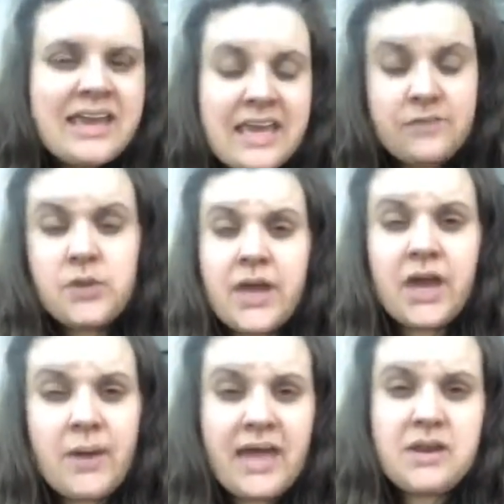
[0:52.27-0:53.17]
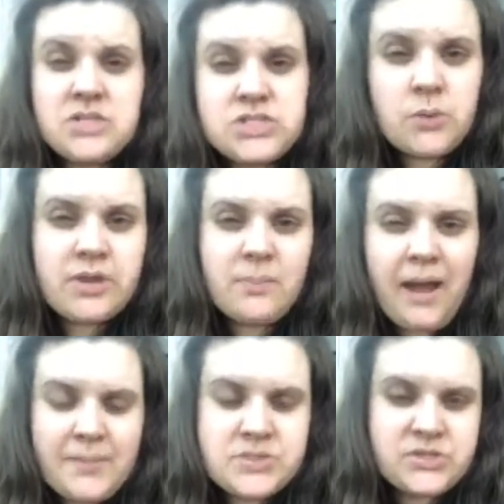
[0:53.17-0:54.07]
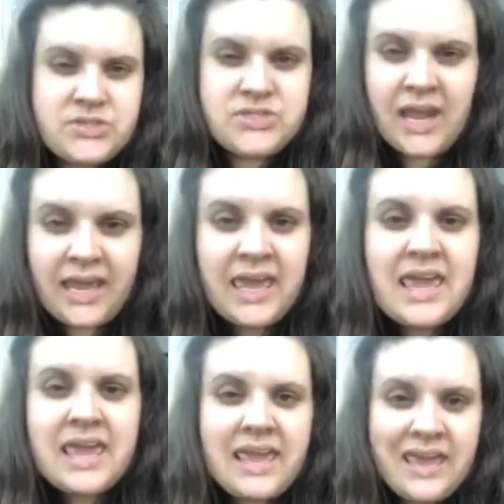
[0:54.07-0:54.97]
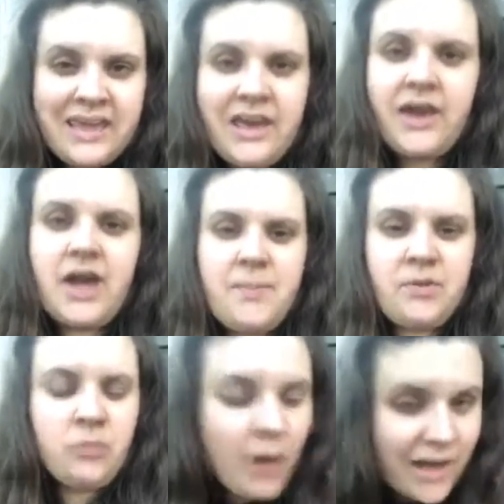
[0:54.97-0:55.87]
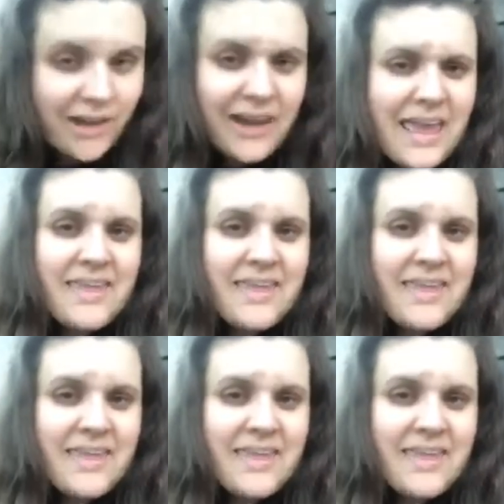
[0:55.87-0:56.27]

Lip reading: if you can go ahead and soak your popsicle stick in a cup of water,